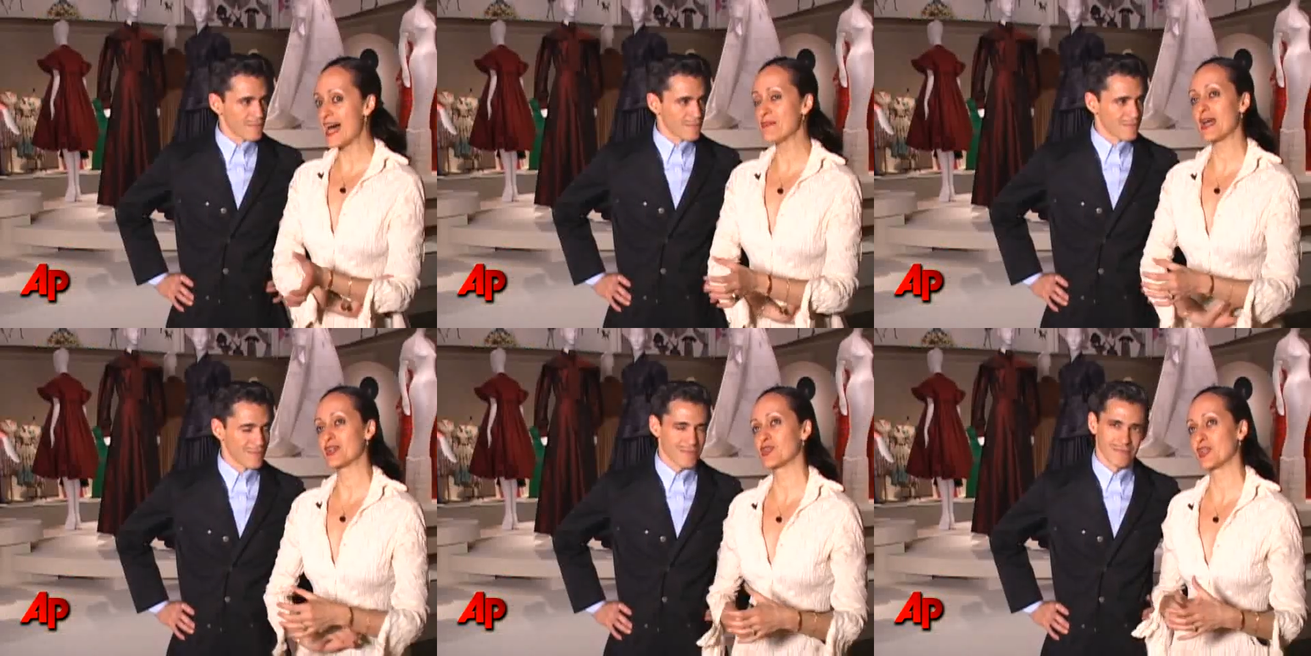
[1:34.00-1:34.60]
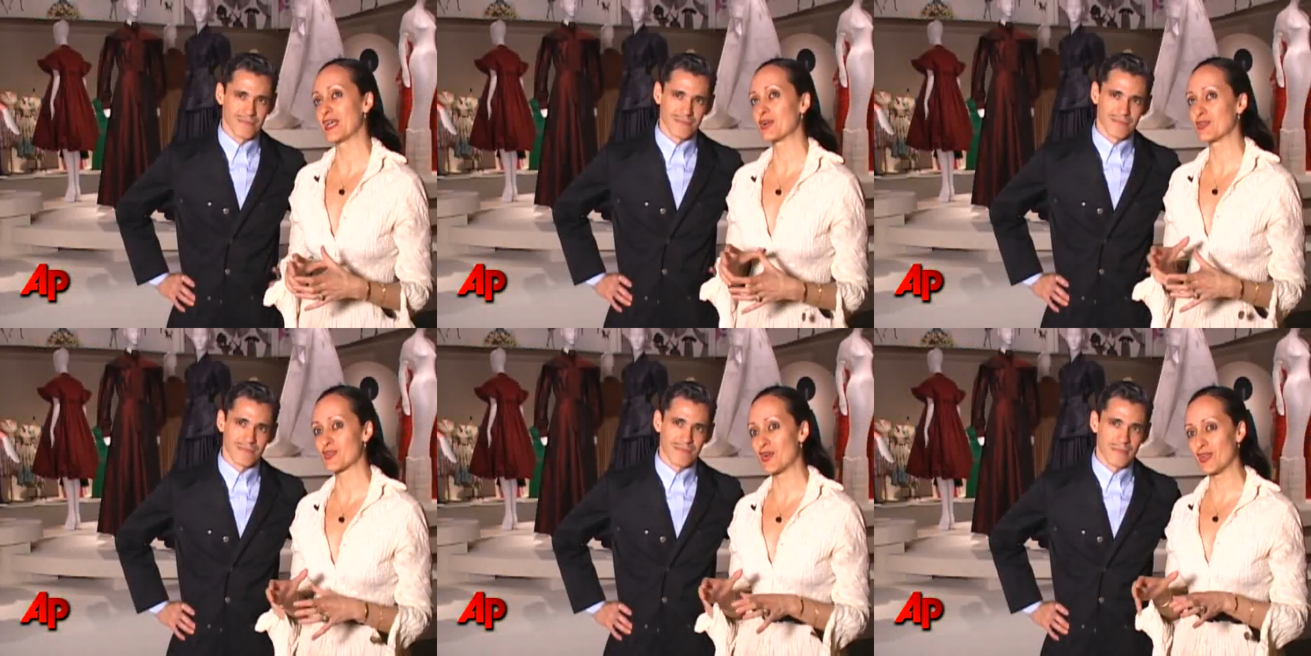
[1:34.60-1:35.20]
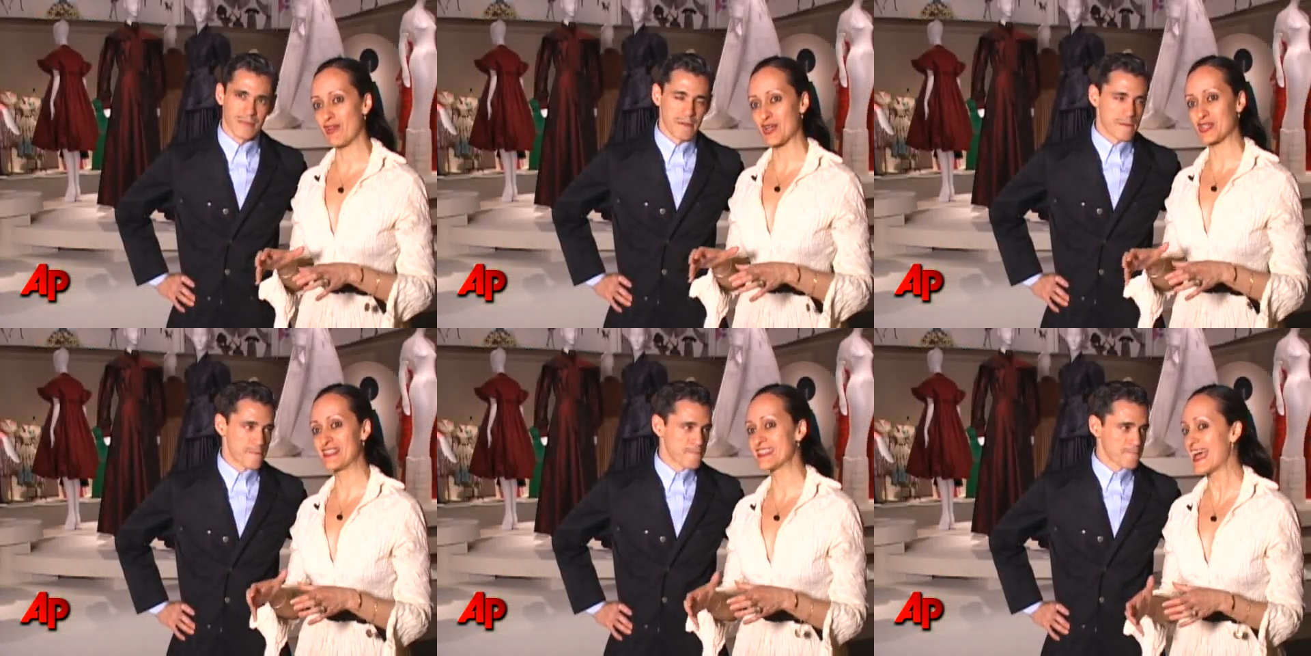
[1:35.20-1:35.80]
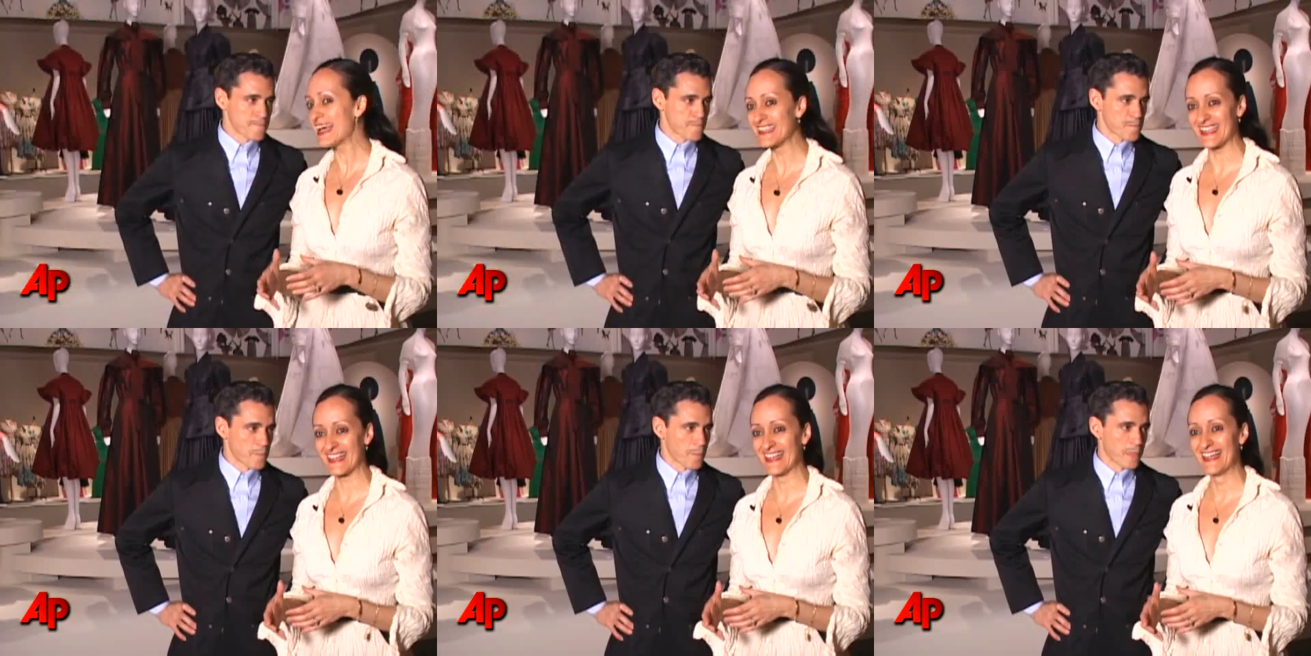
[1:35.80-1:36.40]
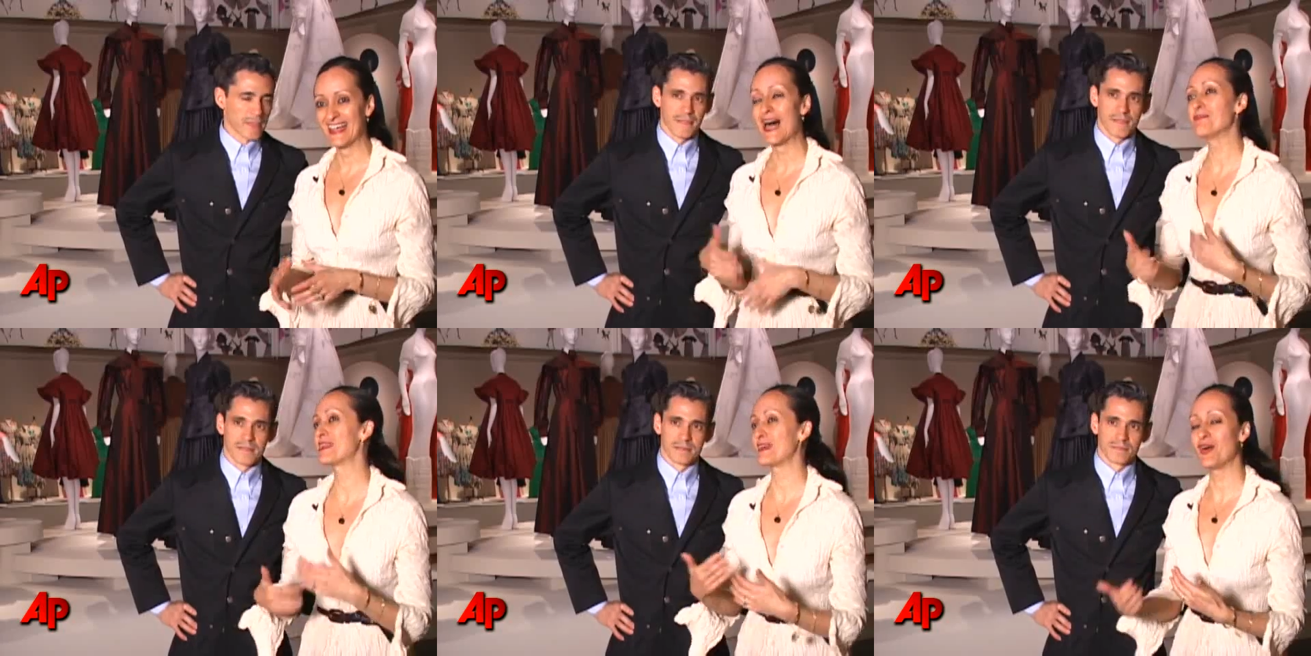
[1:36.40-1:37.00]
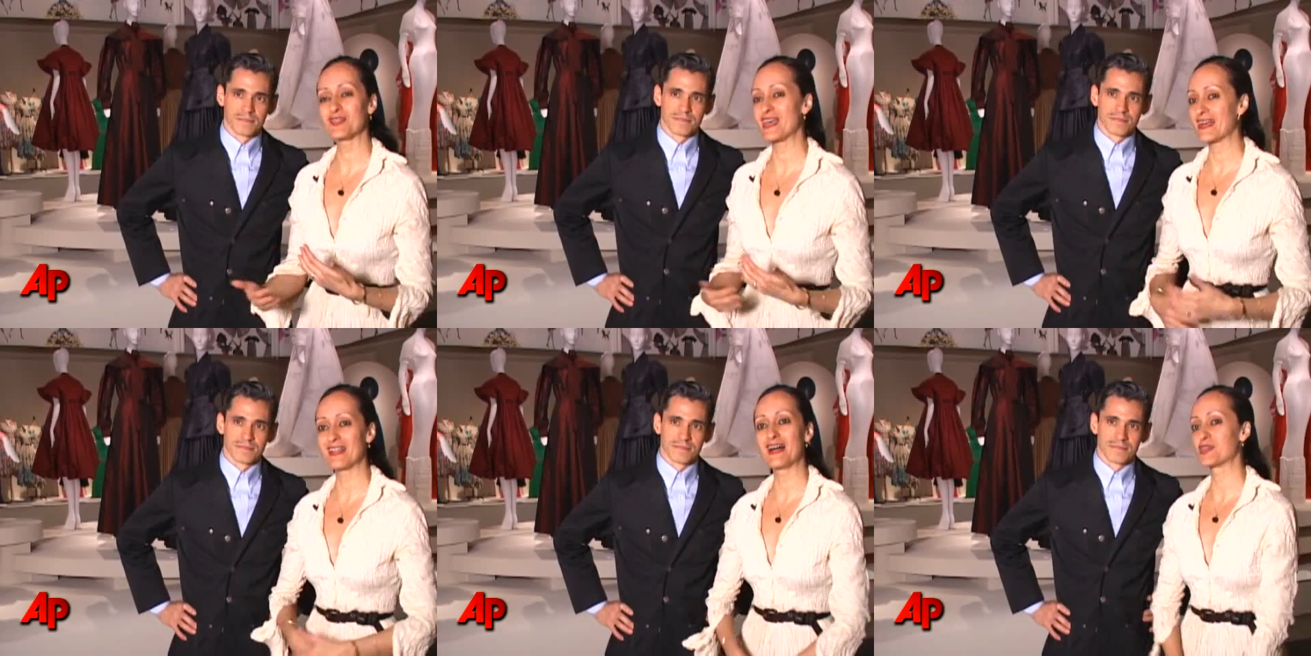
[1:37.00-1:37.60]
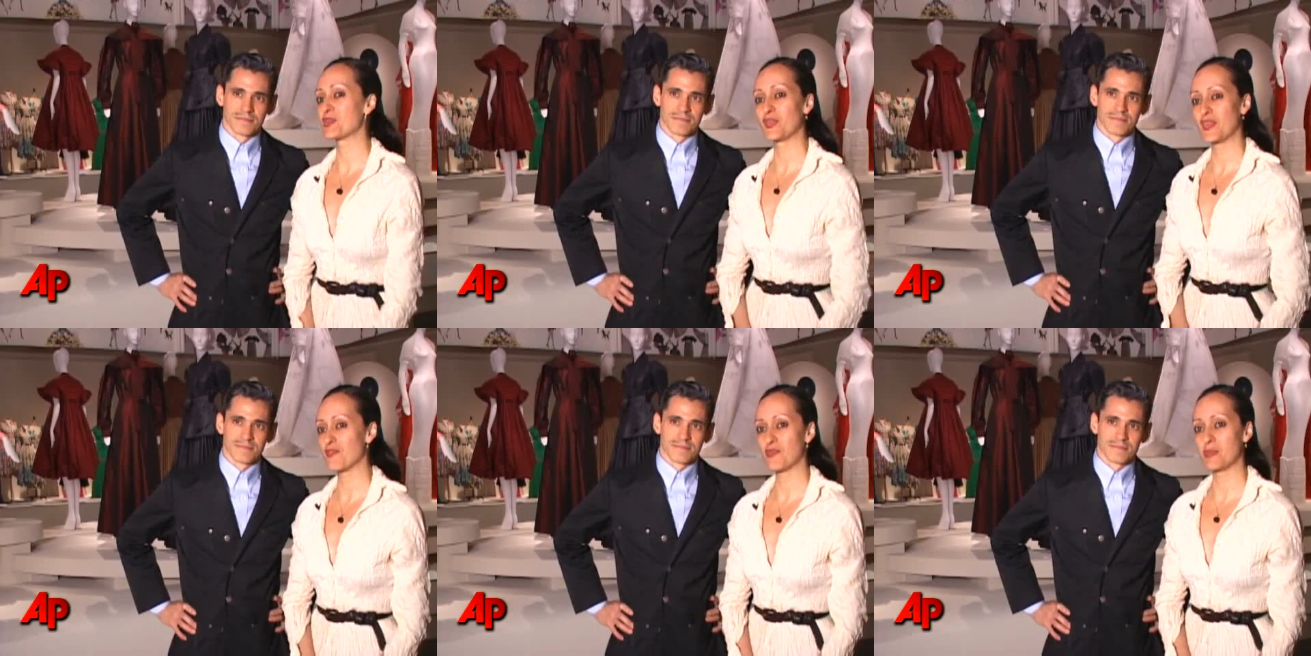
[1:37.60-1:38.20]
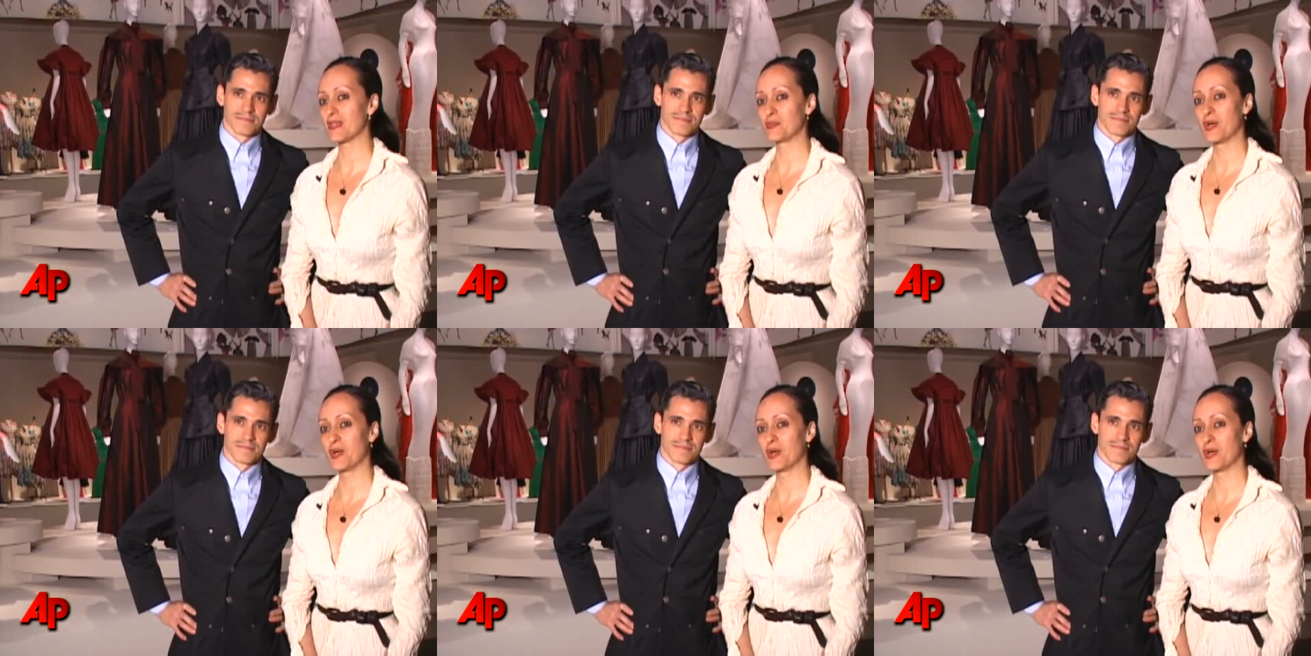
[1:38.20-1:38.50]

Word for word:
Speaker 1: I'm actually in control of how she's standing. I mean, it's a whole psychological thing for me as